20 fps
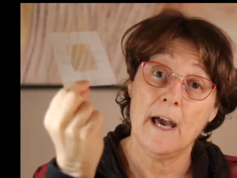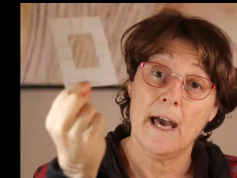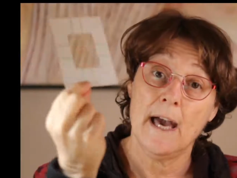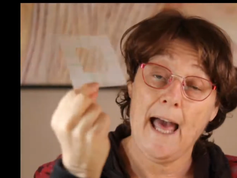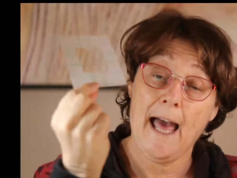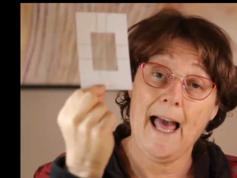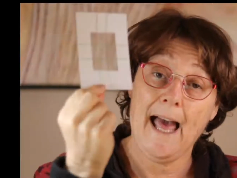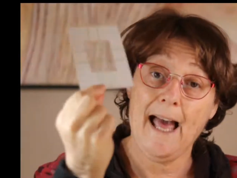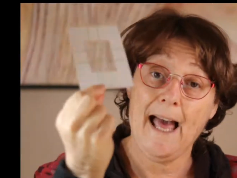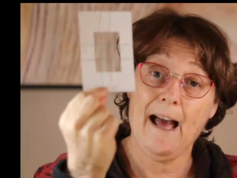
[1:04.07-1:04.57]

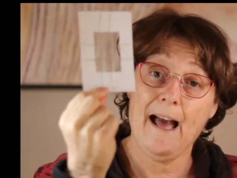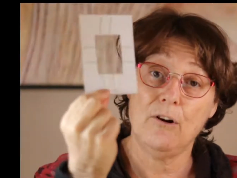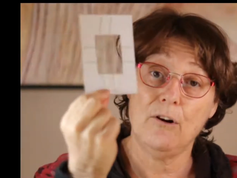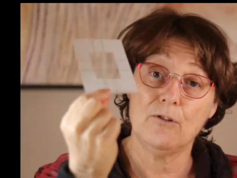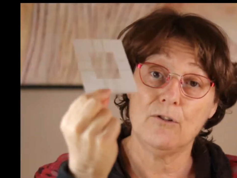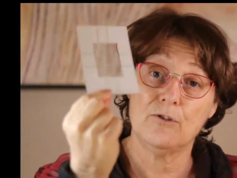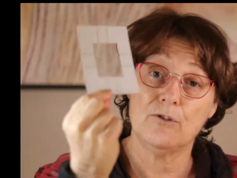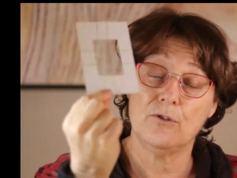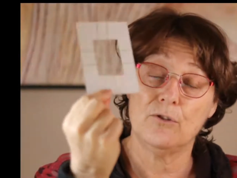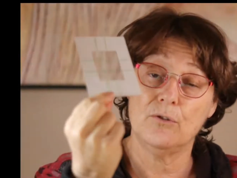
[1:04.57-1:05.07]

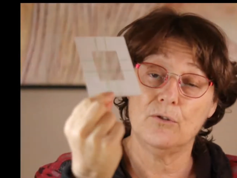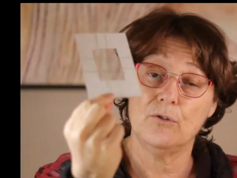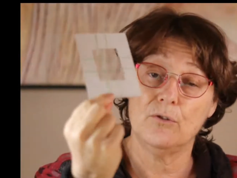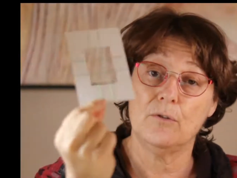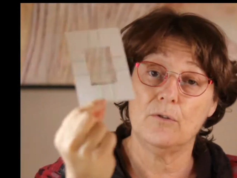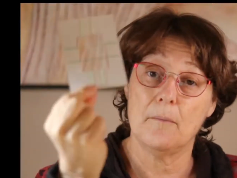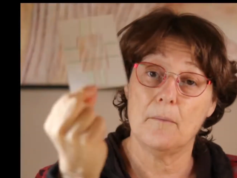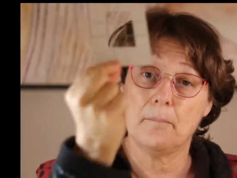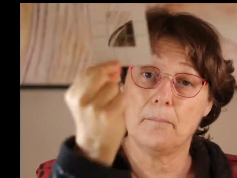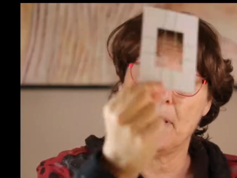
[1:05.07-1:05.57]
how
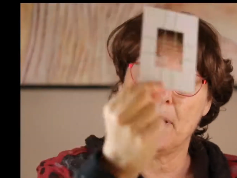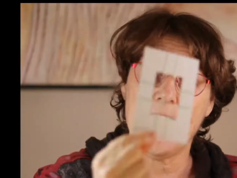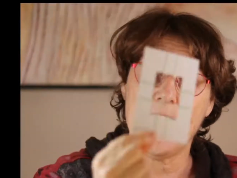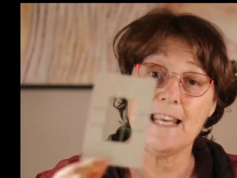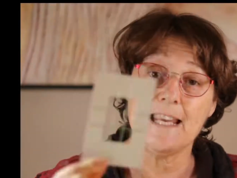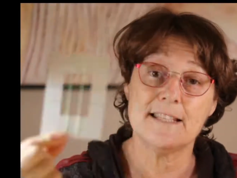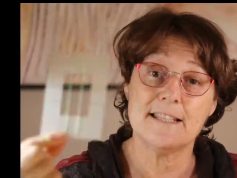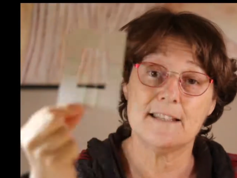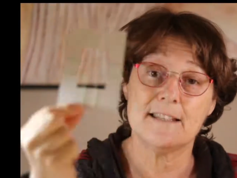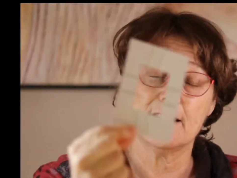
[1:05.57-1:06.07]
to
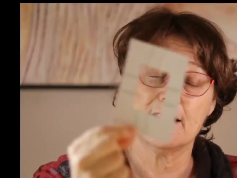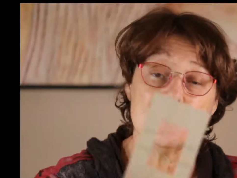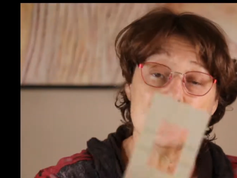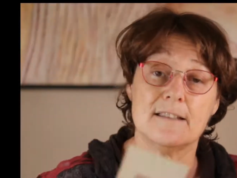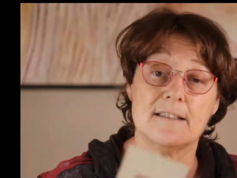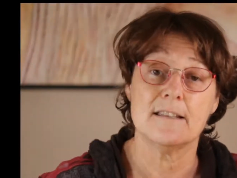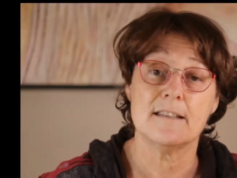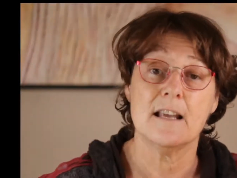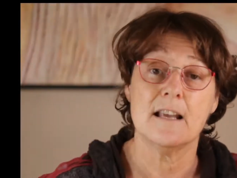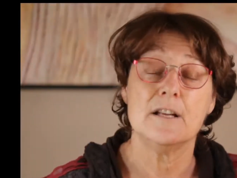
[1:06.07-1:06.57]
place
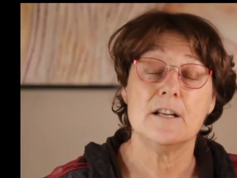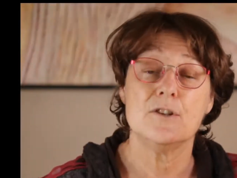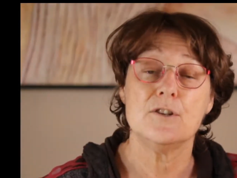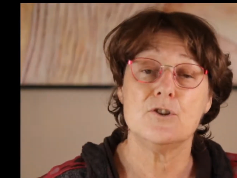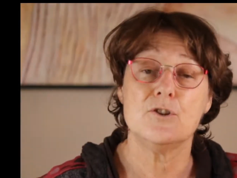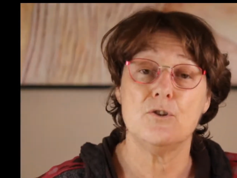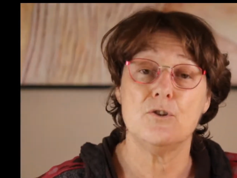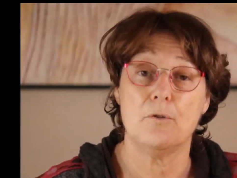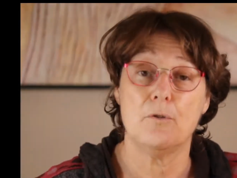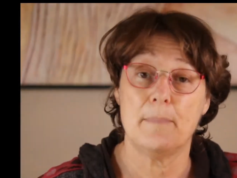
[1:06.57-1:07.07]
this
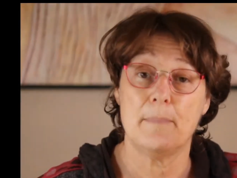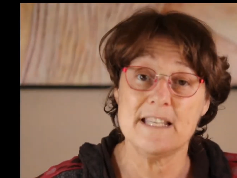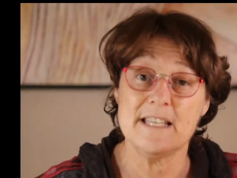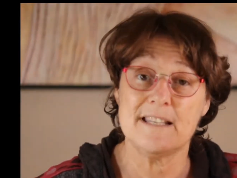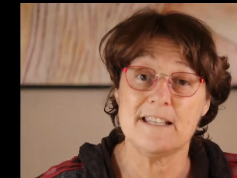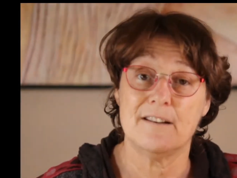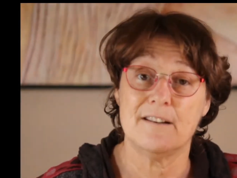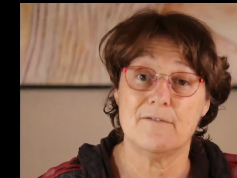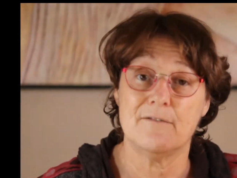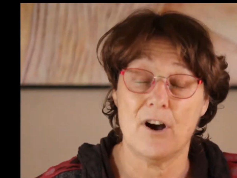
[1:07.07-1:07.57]
to your
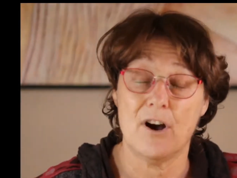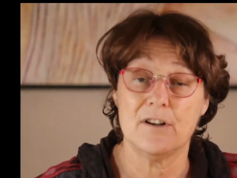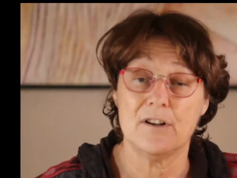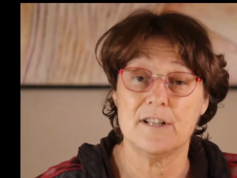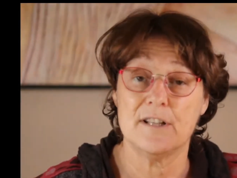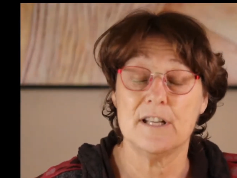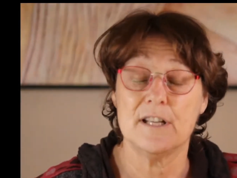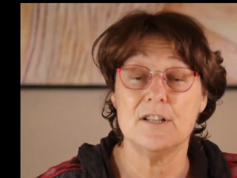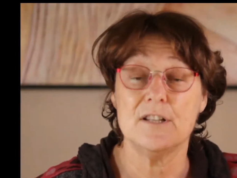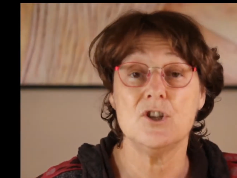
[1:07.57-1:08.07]
best
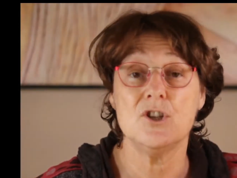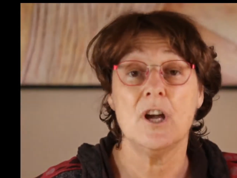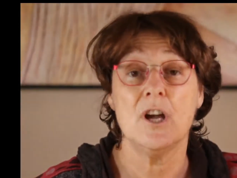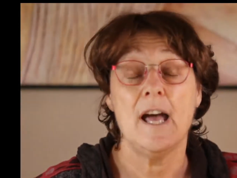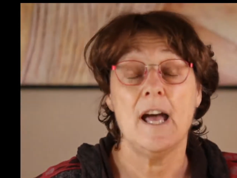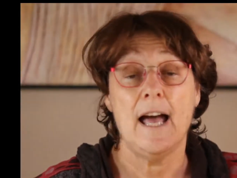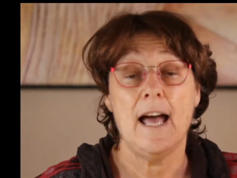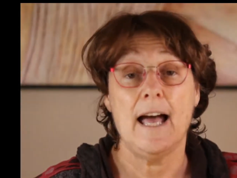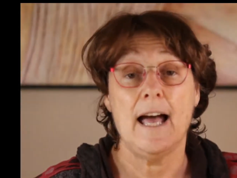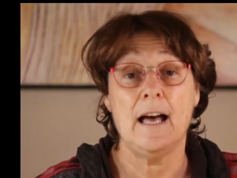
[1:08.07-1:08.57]
advantage
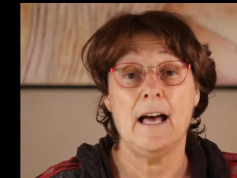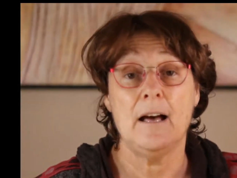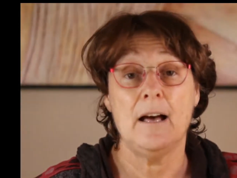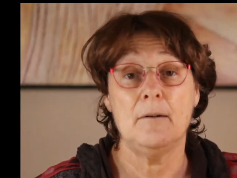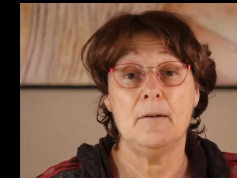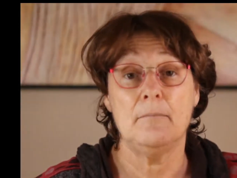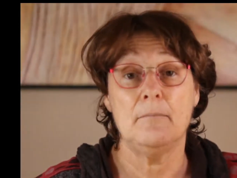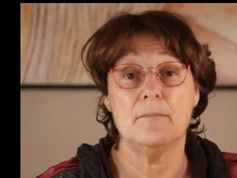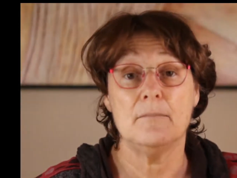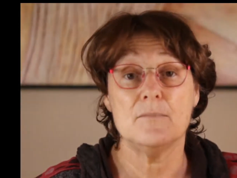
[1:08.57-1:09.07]

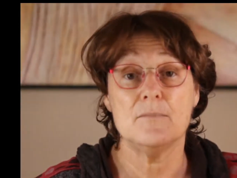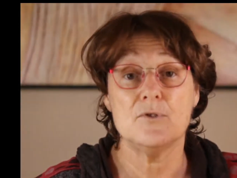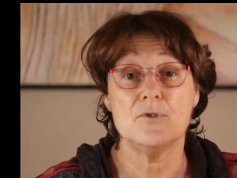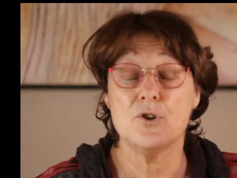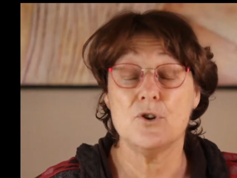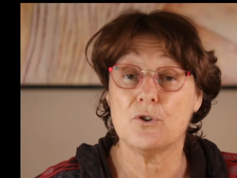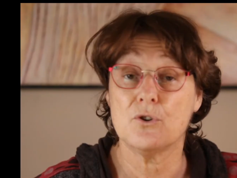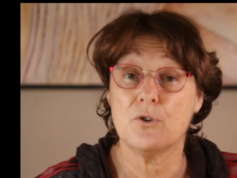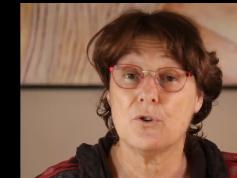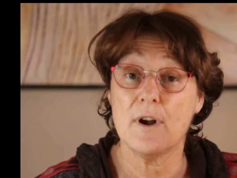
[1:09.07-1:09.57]

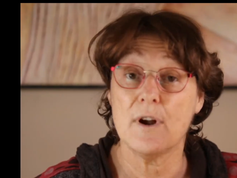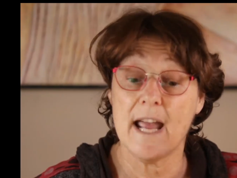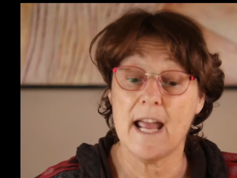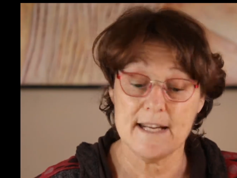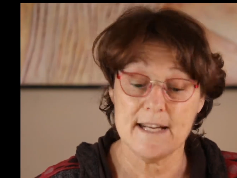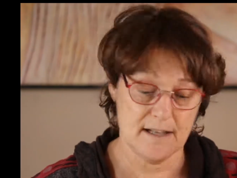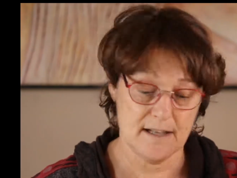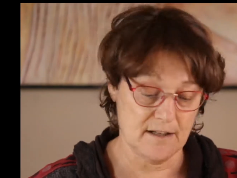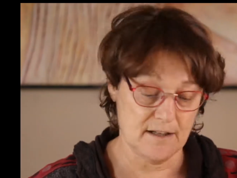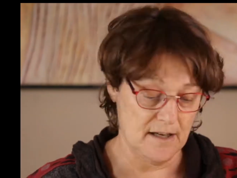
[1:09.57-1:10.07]
to
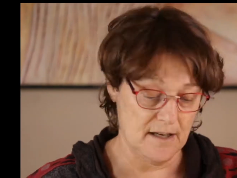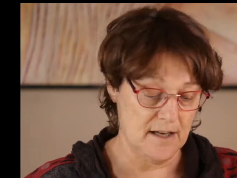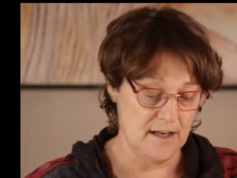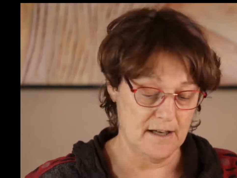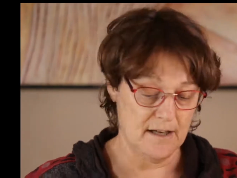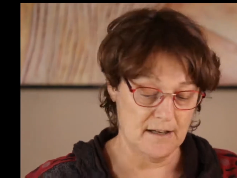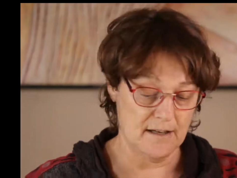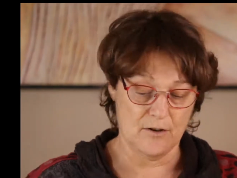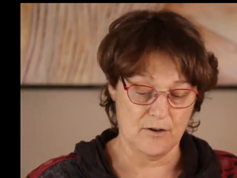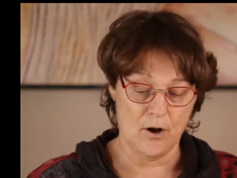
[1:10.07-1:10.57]
create
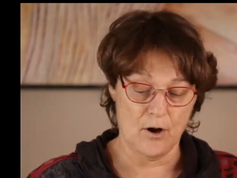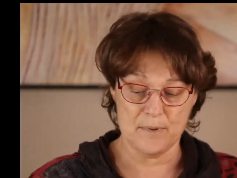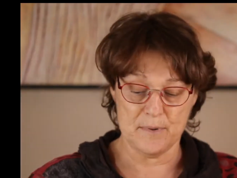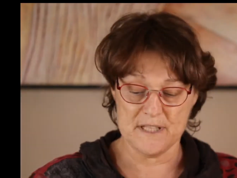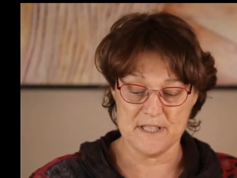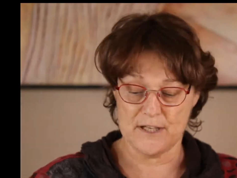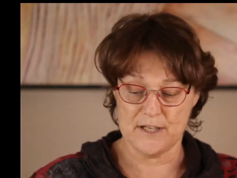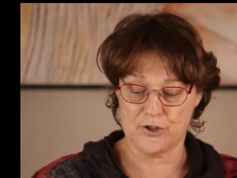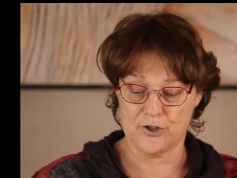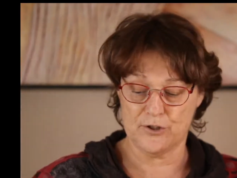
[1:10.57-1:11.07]
a
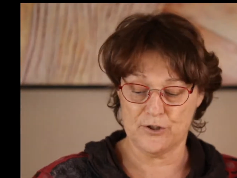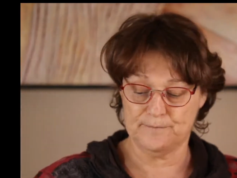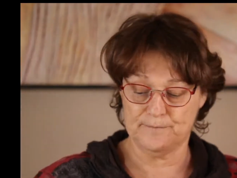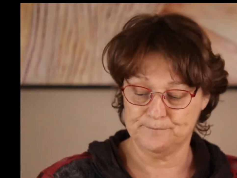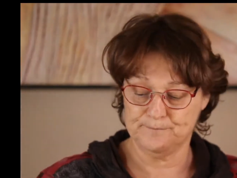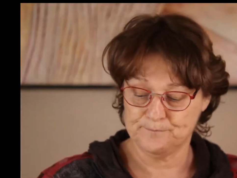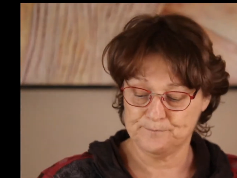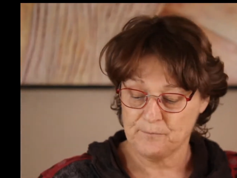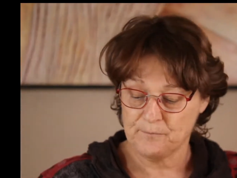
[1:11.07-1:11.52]
composition.